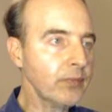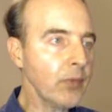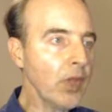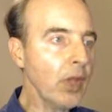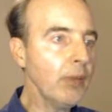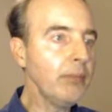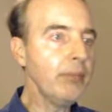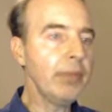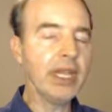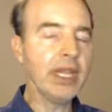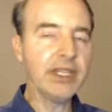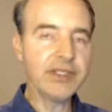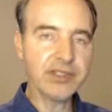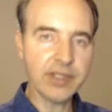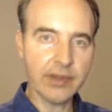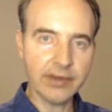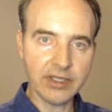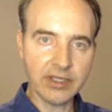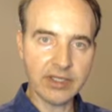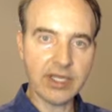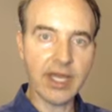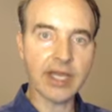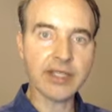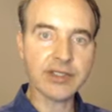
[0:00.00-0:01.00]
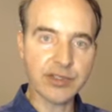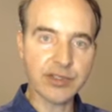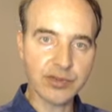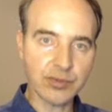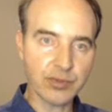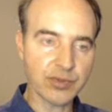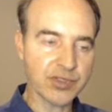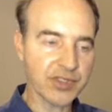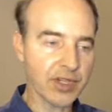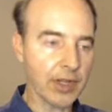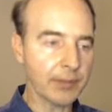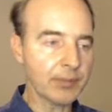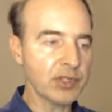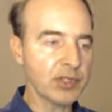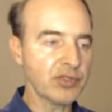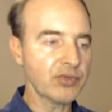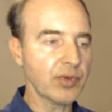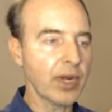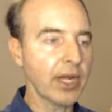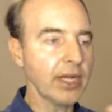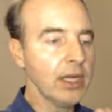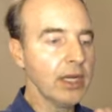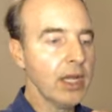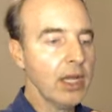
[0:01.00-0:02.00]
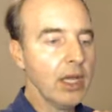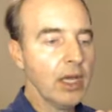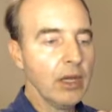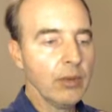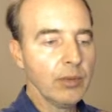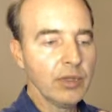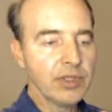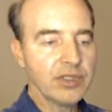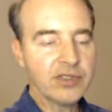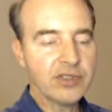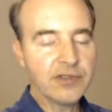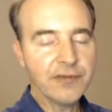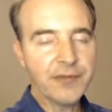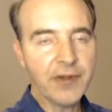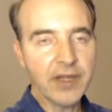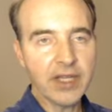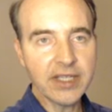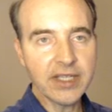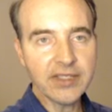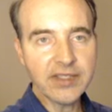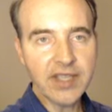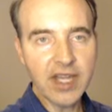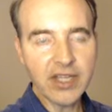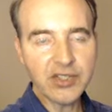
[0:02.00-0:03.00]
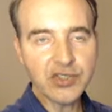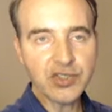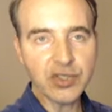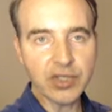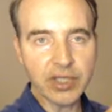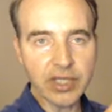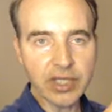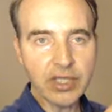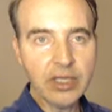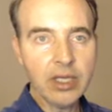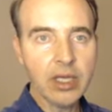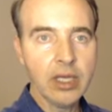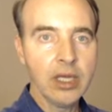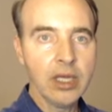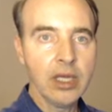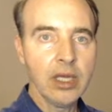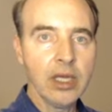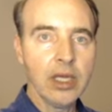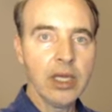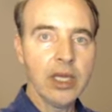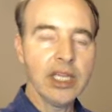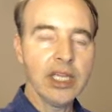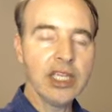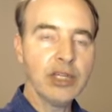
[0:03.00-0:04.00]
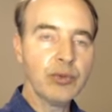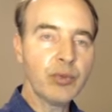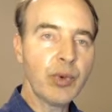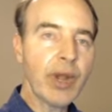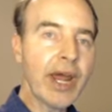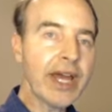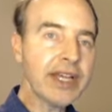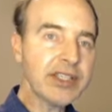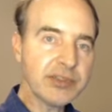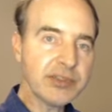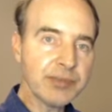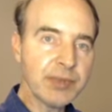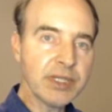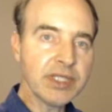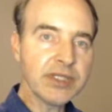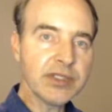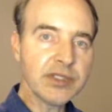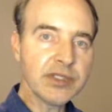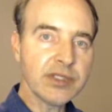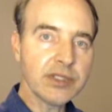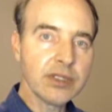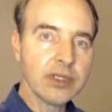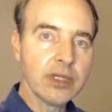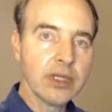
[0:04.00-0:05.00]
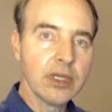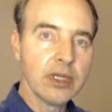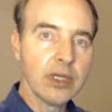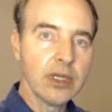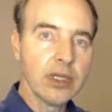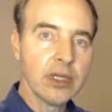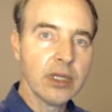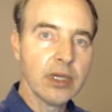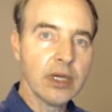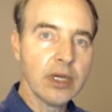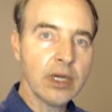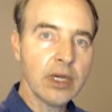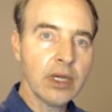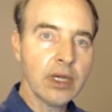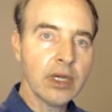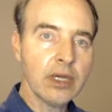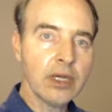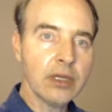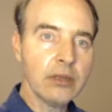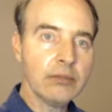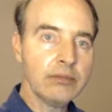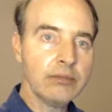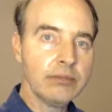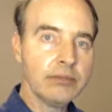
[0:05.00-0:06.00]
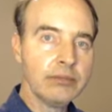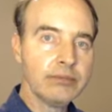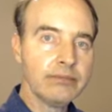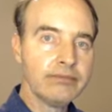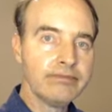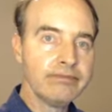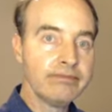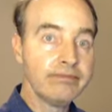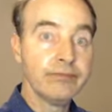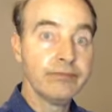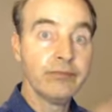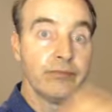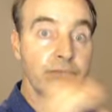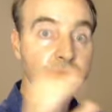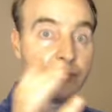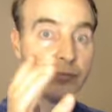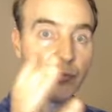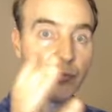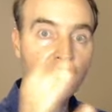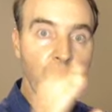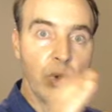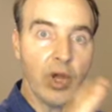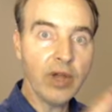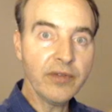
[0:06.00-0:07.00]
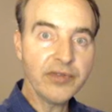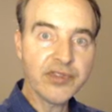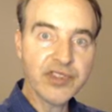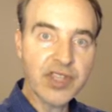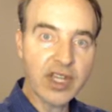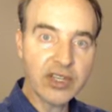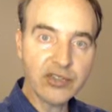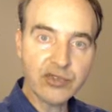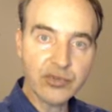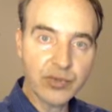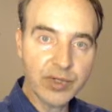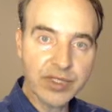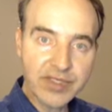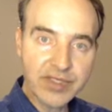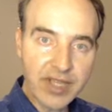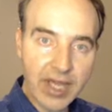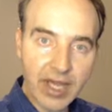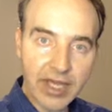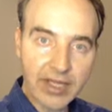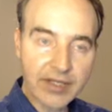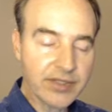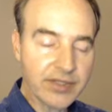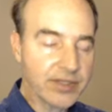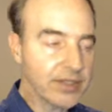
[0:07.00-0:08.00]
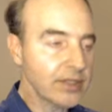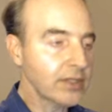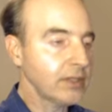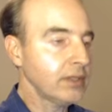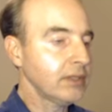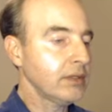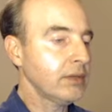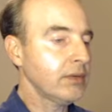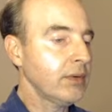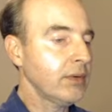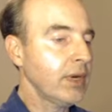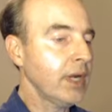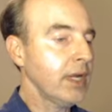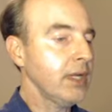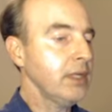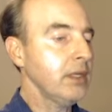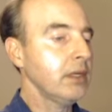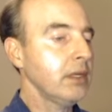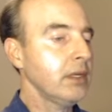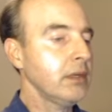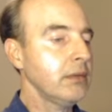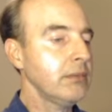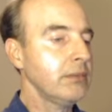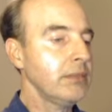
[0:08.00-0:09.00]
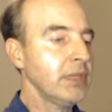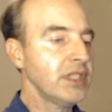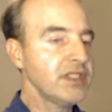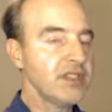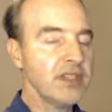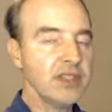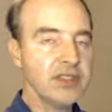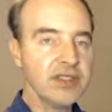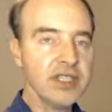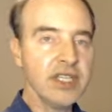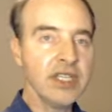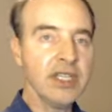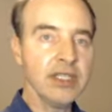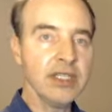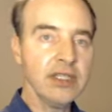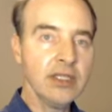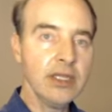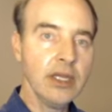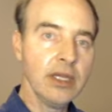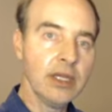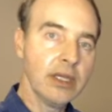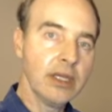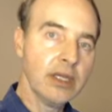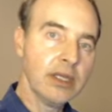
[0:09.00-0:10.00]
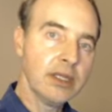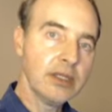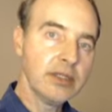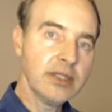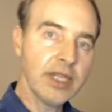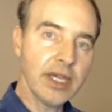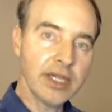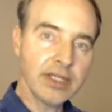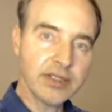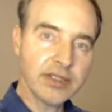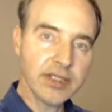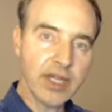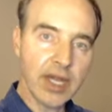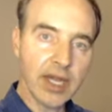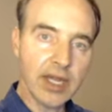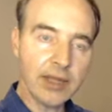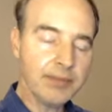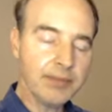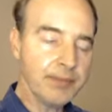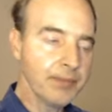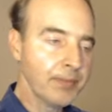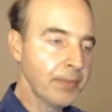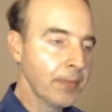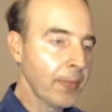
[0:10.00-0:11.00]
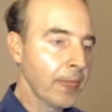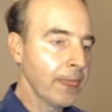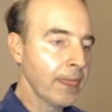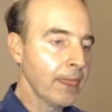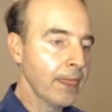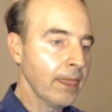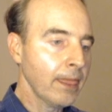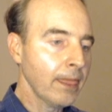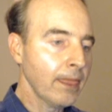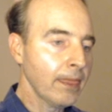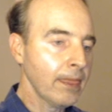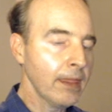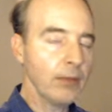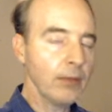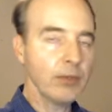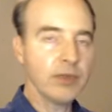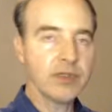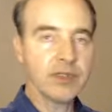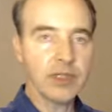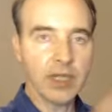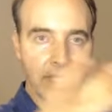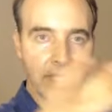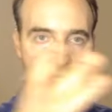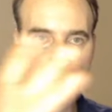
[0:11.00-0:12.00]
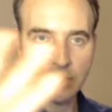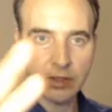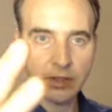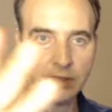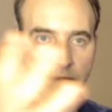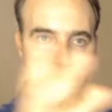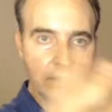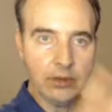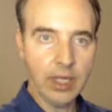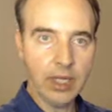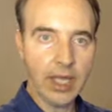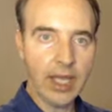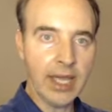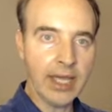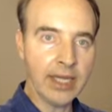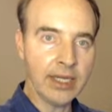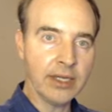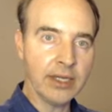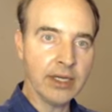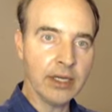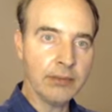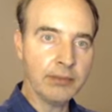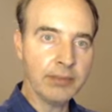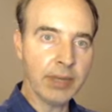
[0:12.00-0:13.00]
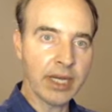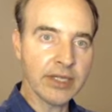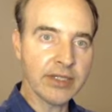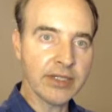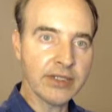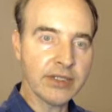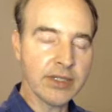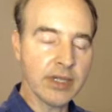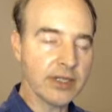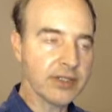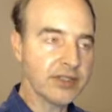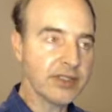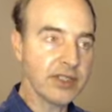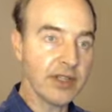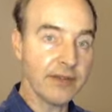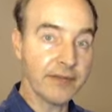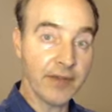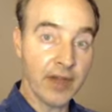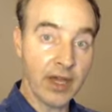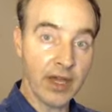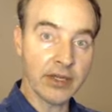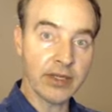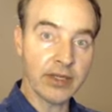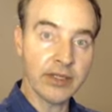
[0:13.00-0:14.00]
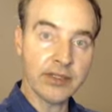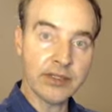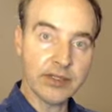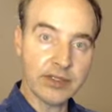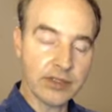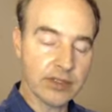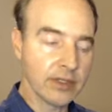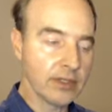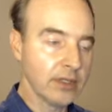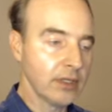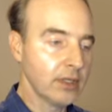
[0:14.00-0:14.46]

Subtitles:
based on the Textus Receptus, right? Which is essentially Erasmus, 12th century text, right? Byzantine text type that was later edited by Stephanus.